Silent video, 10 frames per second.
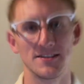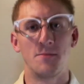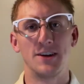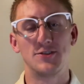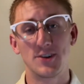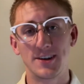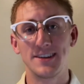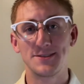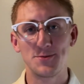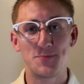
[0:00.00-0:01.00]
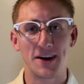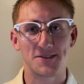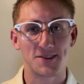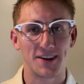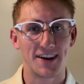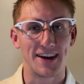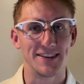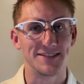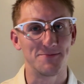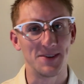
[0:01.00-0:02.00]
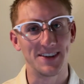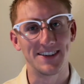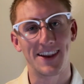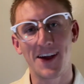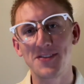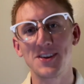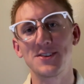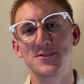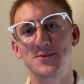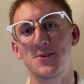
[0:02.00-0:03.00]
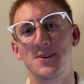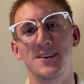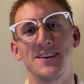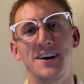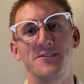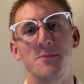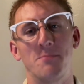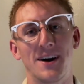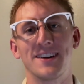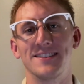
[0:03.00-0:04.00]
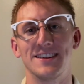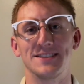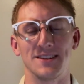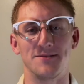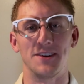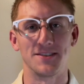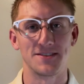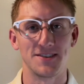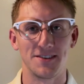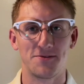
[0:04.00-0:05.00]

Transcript: My journey to Petra has been nothing short of a bucket list adventure.